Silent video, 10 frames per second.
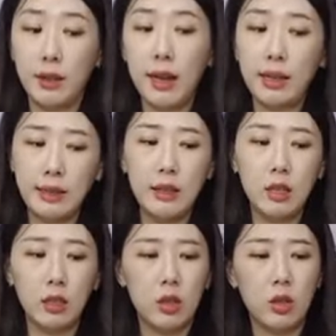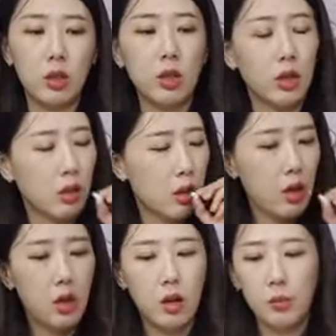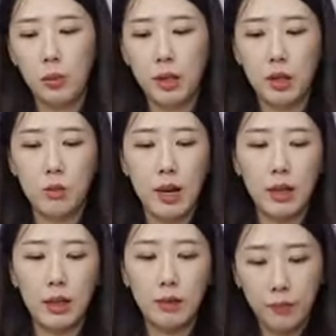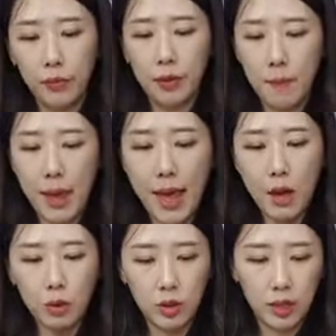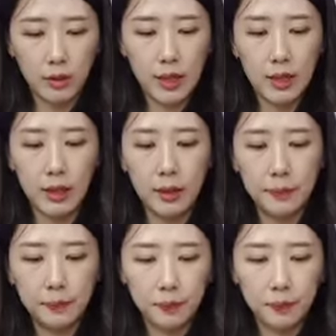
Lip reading: Thank goodness I just didn't bring it to my mouth directly.